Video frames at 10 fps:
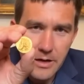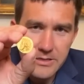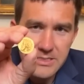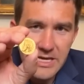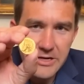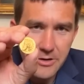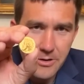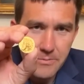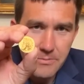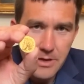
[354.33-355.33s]
a
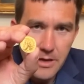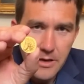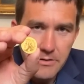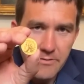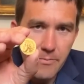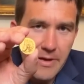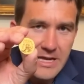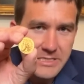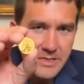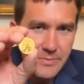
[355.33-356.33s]
stater from
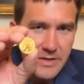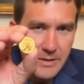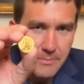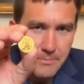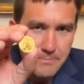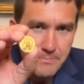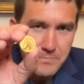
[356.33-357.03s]
Panticapaeum.